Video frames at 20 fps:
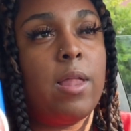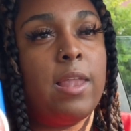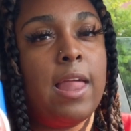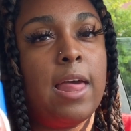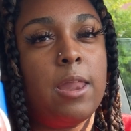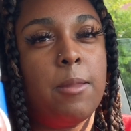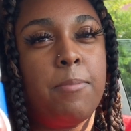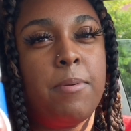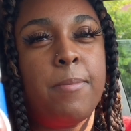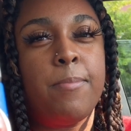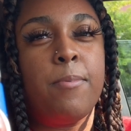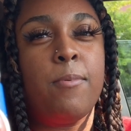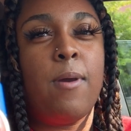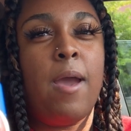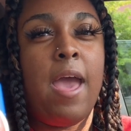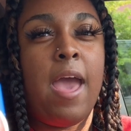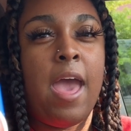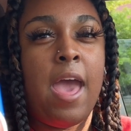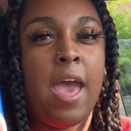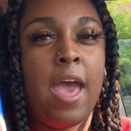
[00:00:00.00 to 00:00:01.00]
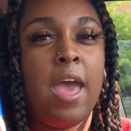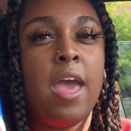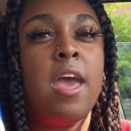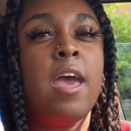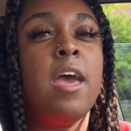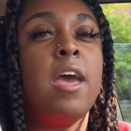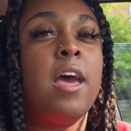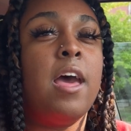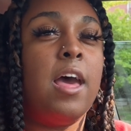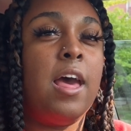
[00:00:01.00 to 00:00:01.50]
a lot of people had
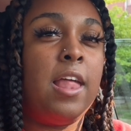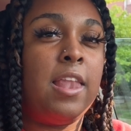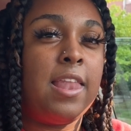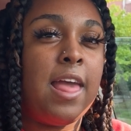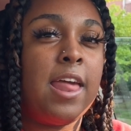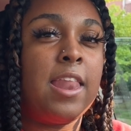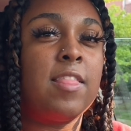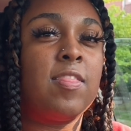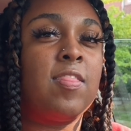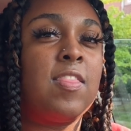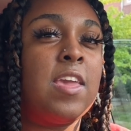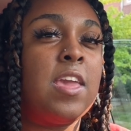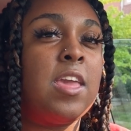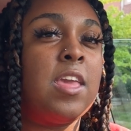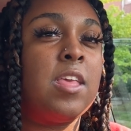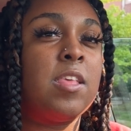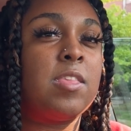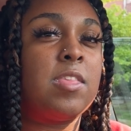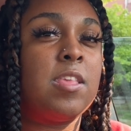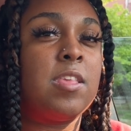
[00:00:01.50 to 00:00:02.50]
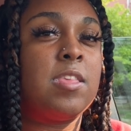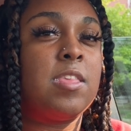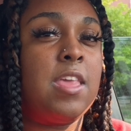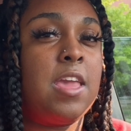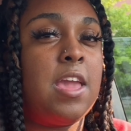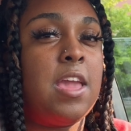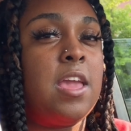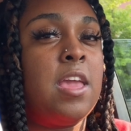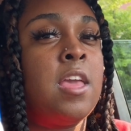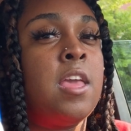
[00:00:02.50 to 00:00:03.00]
a lot of things to
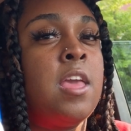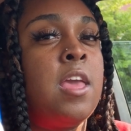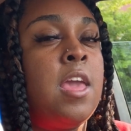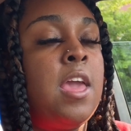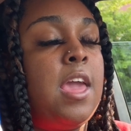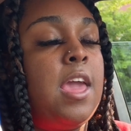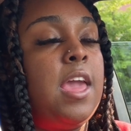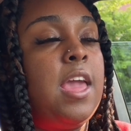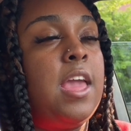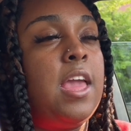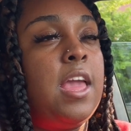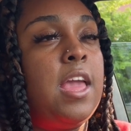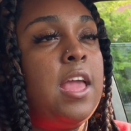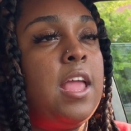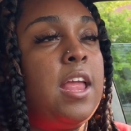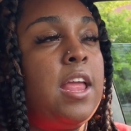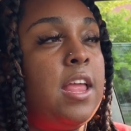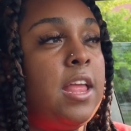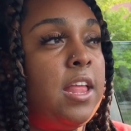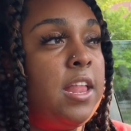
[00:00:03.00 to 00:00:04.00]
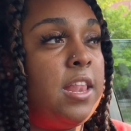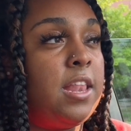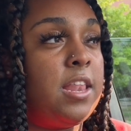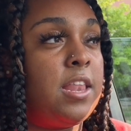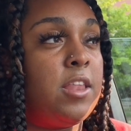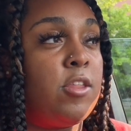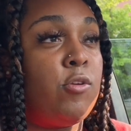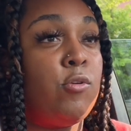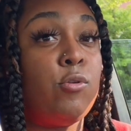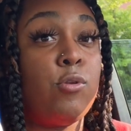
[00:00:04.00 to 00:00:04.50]
say, and
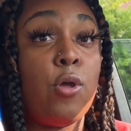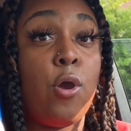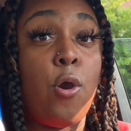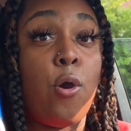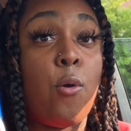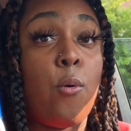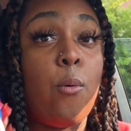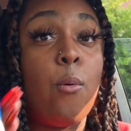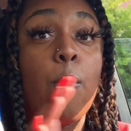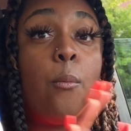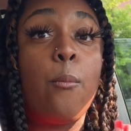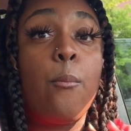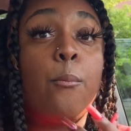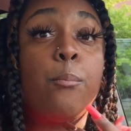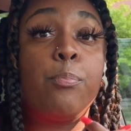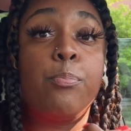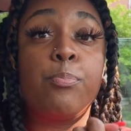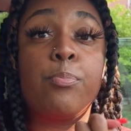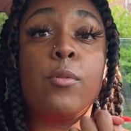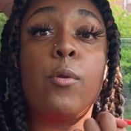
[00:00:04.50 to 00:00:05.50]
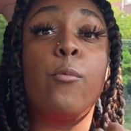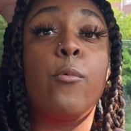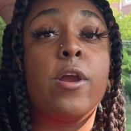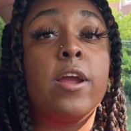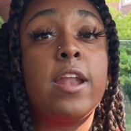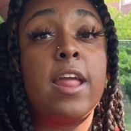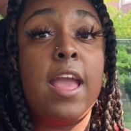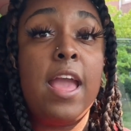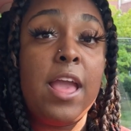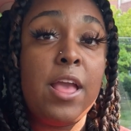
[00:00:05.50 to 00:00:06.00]
you know, we're
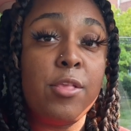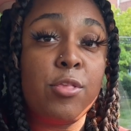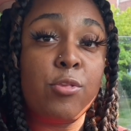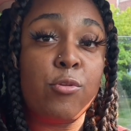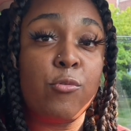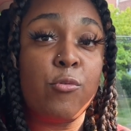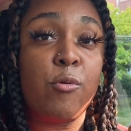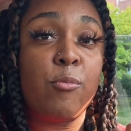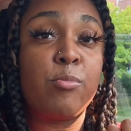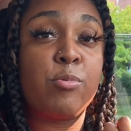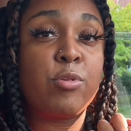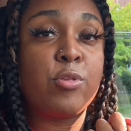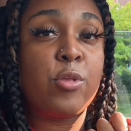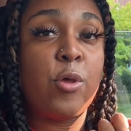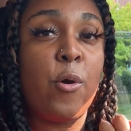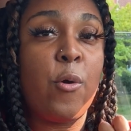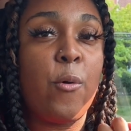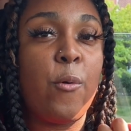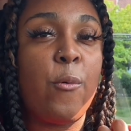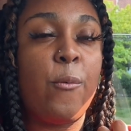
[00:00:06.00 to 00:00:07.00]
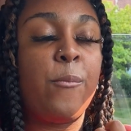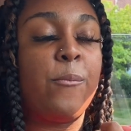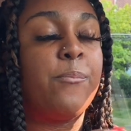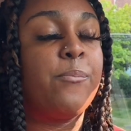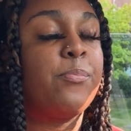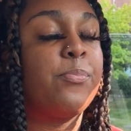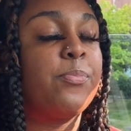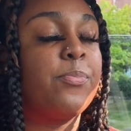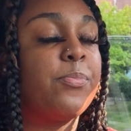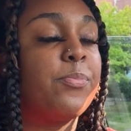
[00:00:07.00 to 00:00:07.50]
gonna answer them. So
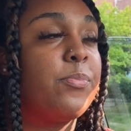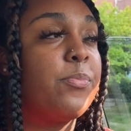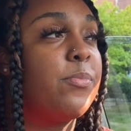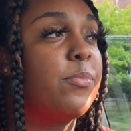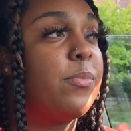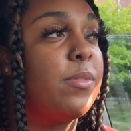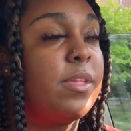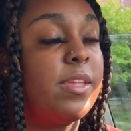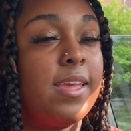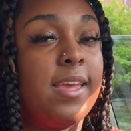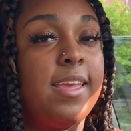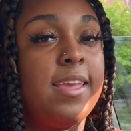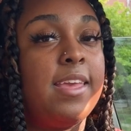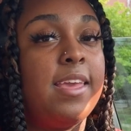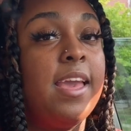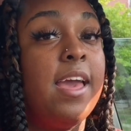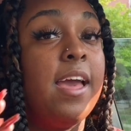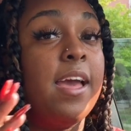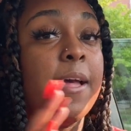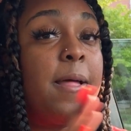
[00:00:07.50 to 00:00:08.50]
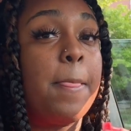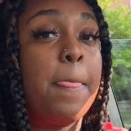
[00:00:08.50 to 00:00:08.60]
yeah.